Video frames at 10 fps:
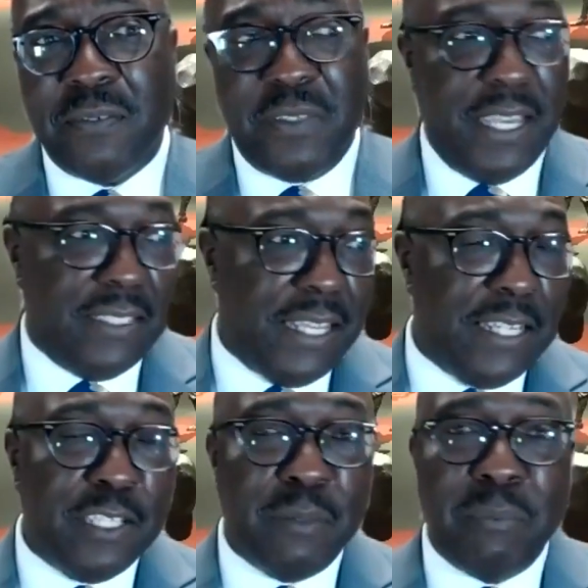Can't
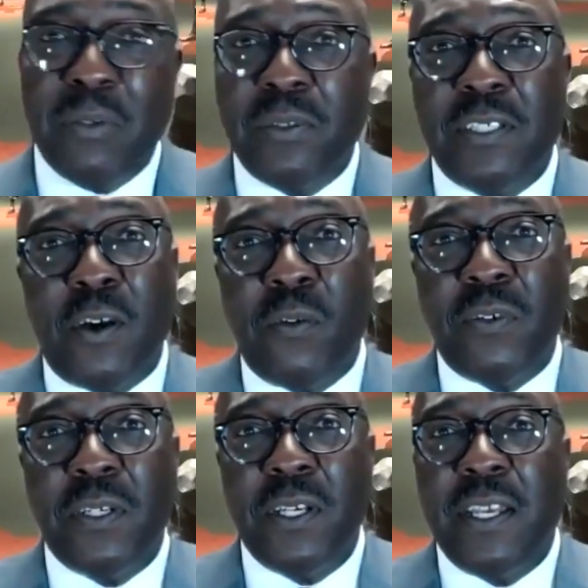take the abuse, it's
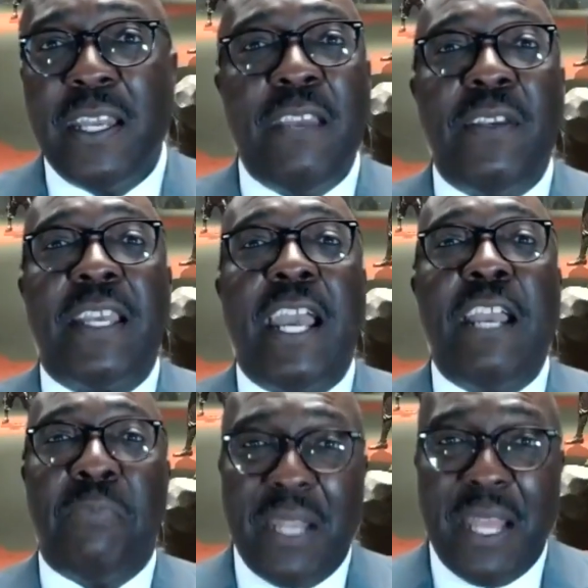over. If he
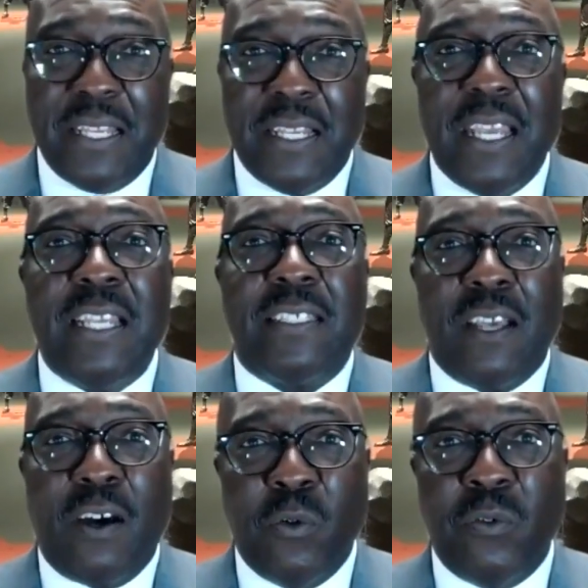can't play, it's
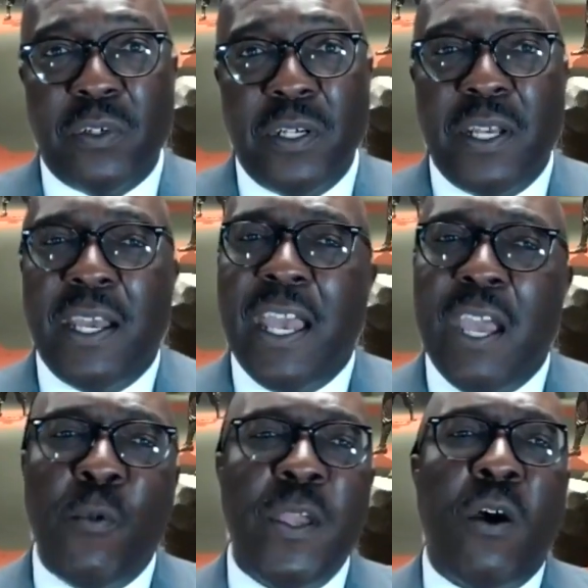over.
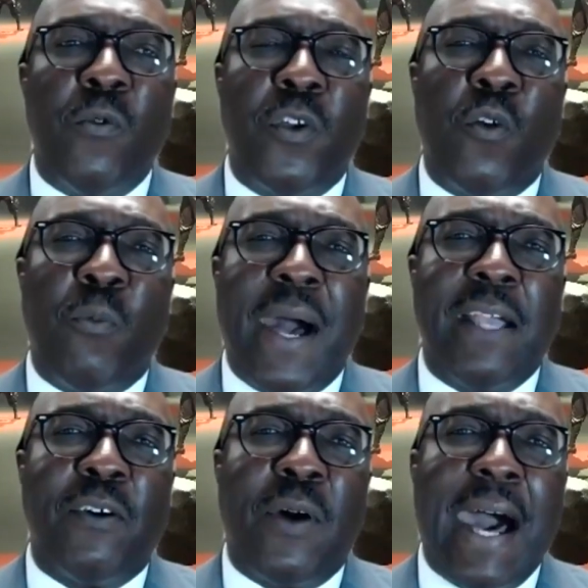And we don't know,
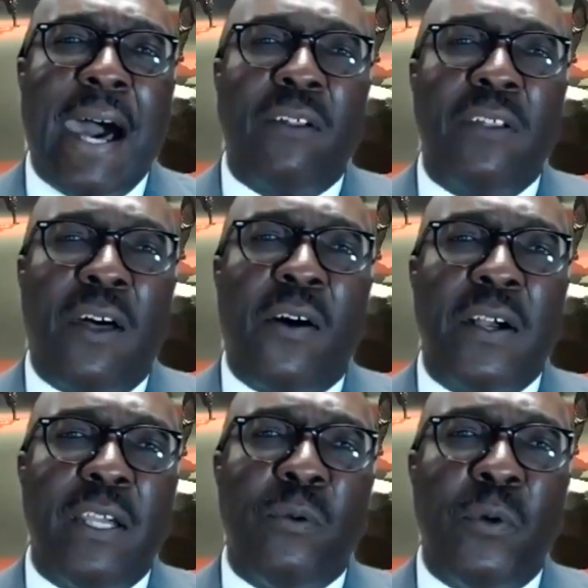Michael, how
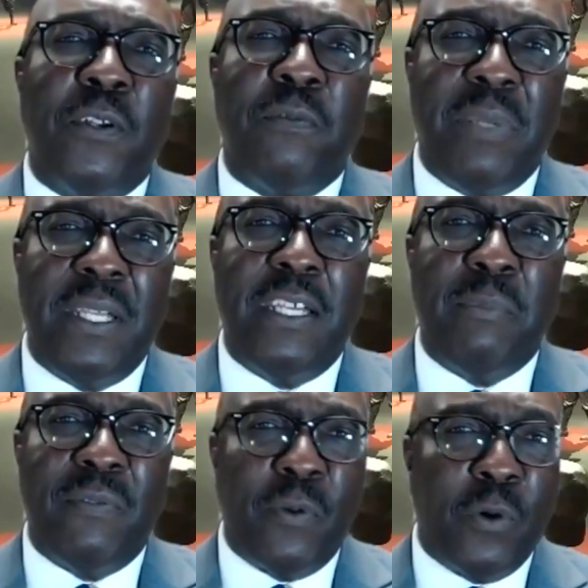long it would have
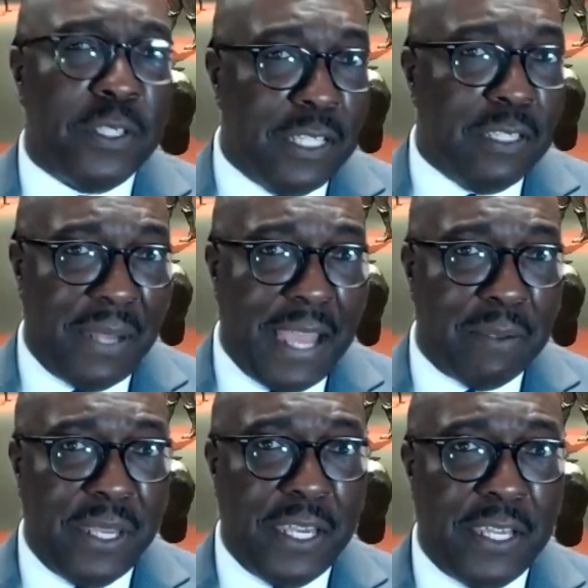been before another Black
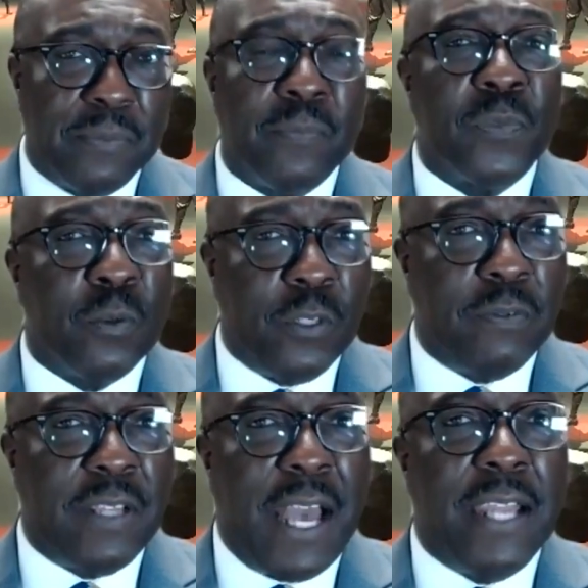man would
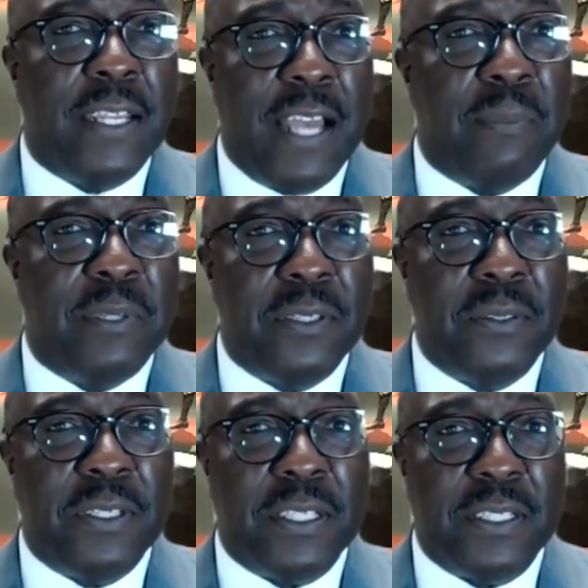have gotten the
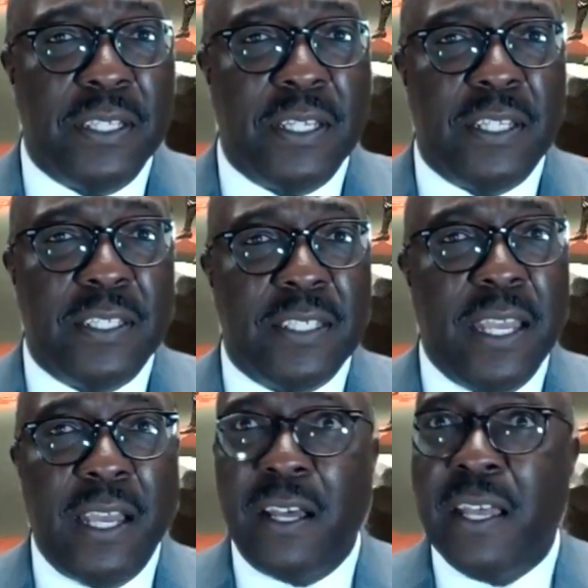opportunity.
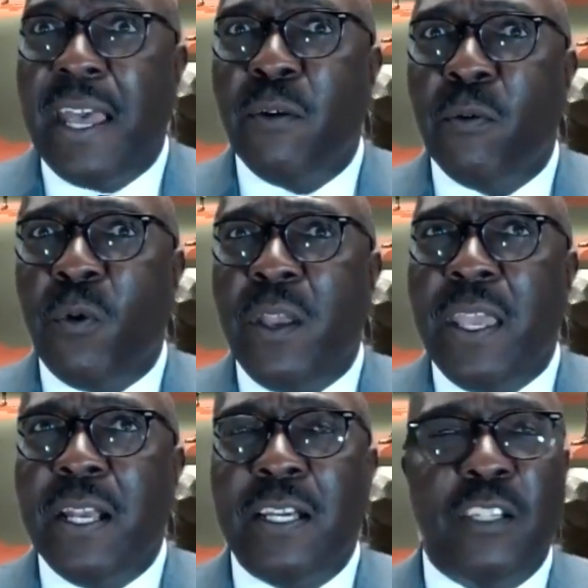Yeah,
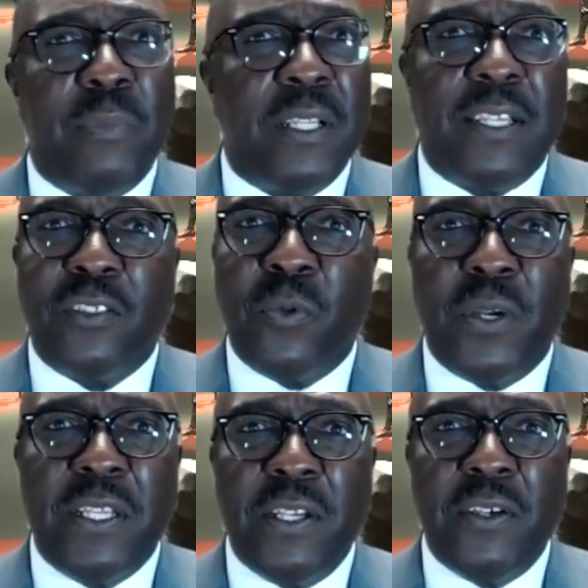it could have been another
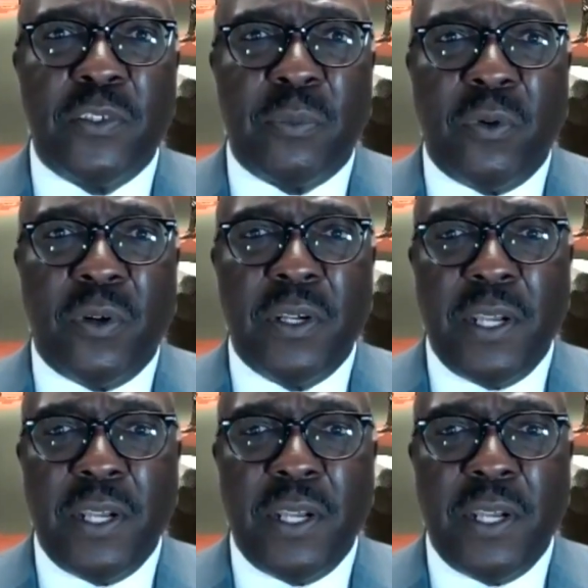20 years or more.